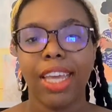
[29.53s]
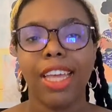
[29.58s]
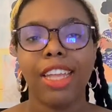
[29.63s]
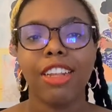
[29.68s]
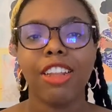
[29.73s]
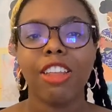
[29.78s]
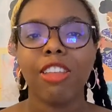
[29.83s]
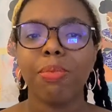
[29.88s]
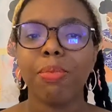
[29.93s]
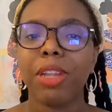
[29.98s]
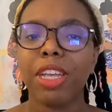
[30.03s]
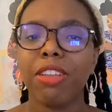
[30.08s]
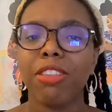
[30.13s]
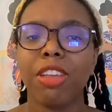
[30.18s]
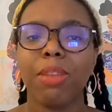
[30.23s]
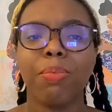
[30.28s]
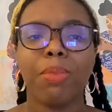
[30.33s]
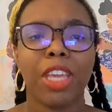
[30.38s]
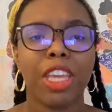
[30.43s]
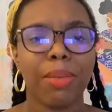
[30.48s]
This place
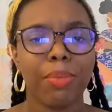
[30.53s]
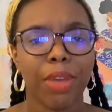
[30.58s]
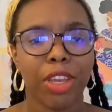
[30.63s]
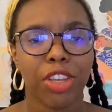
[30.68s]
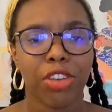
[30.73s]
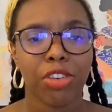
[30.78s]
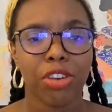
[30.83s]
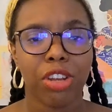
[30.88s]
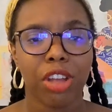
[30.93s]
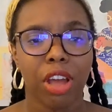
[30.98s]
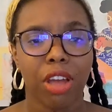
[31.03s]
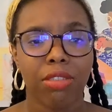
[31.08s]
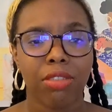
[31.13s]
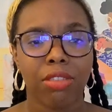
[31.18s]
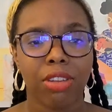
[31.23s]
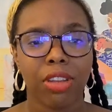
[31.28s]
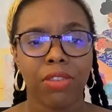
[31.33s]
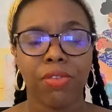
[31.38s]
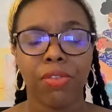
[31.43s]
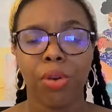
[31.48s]
had piqued my
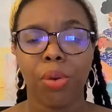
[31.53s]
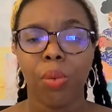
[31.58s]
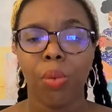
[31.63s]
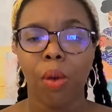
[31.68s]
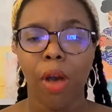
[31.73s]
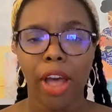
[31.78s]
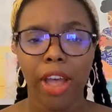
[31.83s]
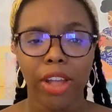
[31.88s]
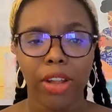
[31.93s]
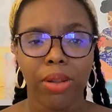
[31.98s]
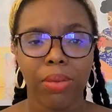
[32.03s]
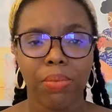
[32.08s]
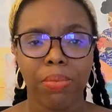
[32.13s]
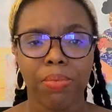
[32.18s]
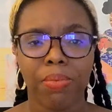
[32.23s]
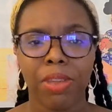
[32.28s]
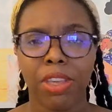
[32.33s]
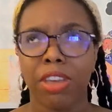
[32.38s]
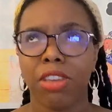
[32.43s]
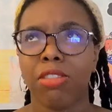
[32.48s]
curiosity for a while
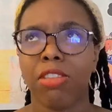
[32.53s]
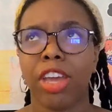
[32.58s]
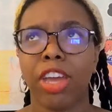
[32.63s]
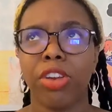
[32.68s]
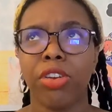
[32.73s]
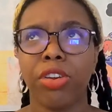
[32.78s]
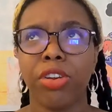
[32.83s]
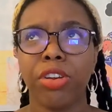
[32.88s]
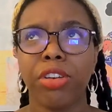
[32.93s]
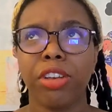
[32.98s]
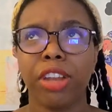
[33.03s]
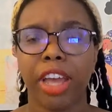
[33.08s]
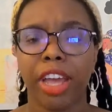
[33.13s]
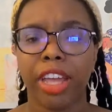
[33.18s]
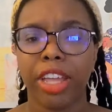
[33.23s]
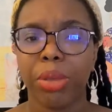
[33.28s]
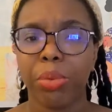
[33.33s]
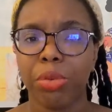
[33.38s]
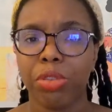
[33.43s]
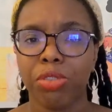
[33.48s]
because I had heard
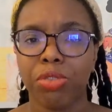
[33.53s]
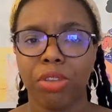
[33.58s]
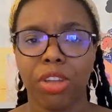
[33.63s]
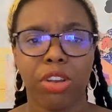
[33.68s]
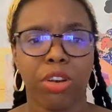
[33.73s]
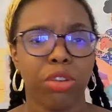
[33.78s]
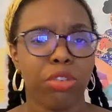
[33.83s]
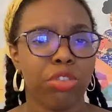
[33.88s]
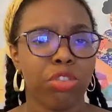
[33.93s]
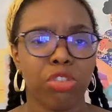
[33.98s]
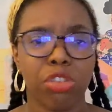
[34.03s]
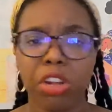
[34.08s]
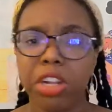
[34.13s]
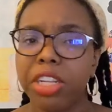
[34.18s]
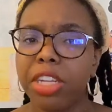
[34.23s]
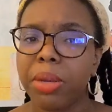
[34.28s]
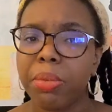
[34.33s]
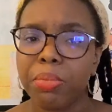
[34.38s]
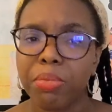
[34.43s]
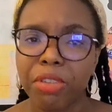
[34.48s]
that it was an
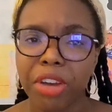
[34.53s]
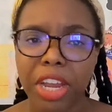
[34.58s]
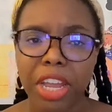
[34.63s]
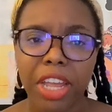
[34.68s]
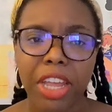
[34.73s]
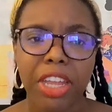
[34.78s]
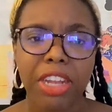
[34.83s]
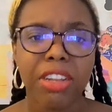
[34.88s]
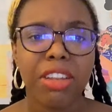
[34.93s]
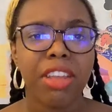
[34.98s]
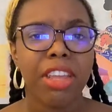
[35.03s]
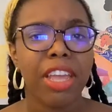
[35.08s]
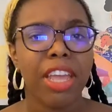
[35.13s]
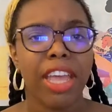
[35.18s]
Australian brand